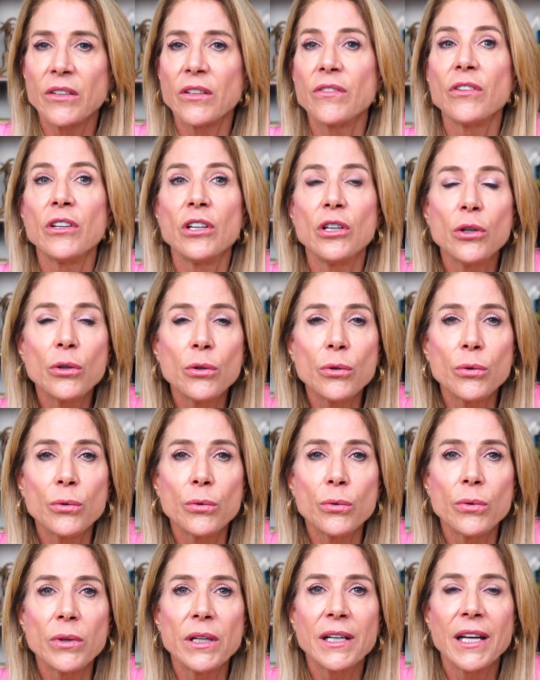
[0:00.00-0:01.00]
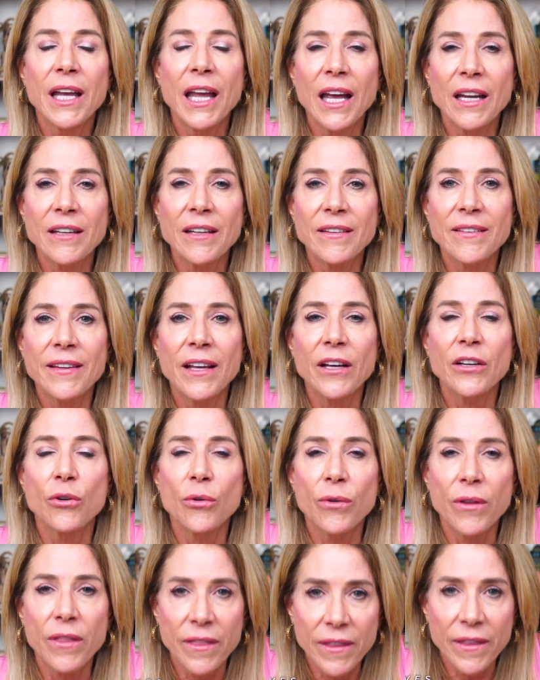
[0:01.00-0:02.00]
if you can't sell
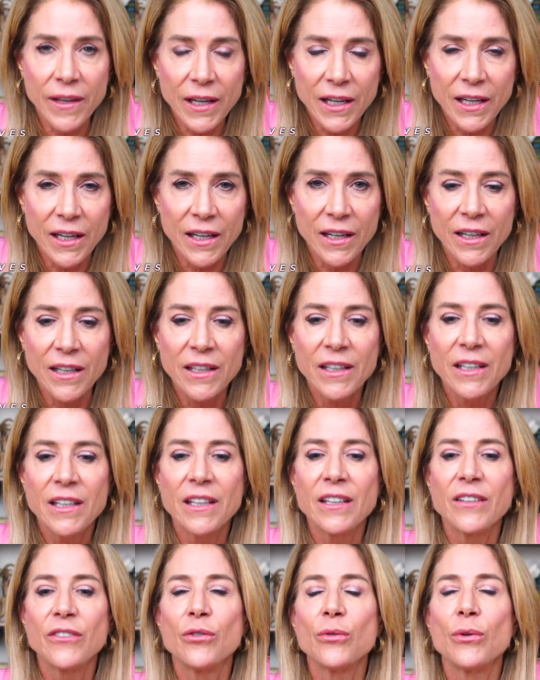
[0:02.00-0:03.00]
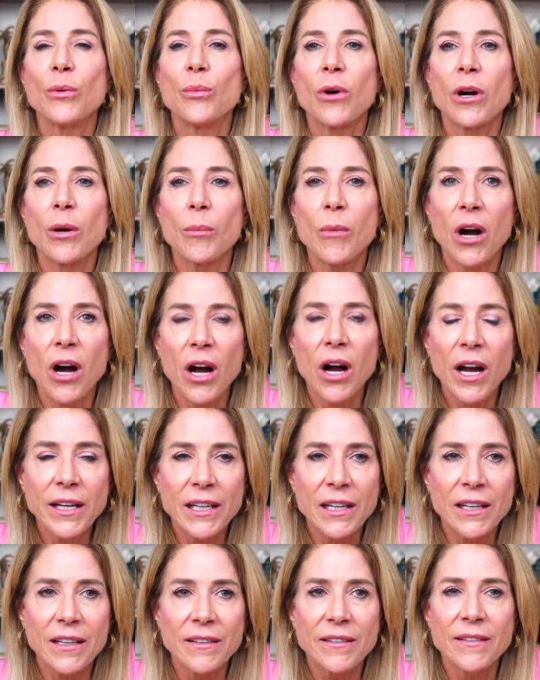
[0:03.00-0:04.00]
your thing to a warm
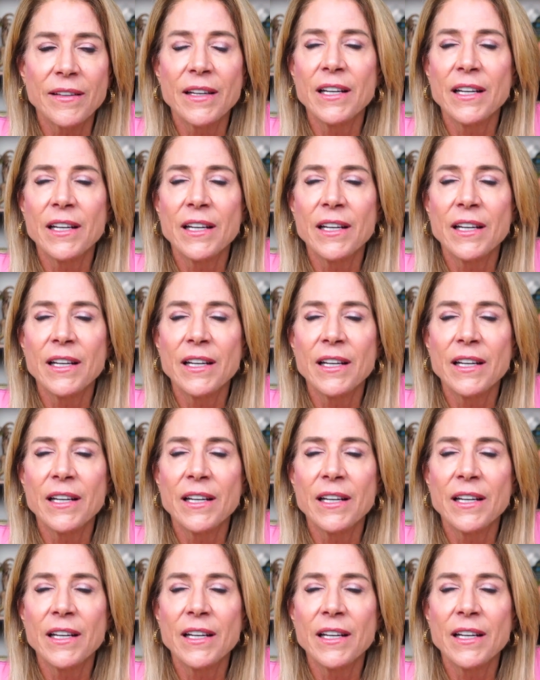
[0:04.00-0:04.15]
audience,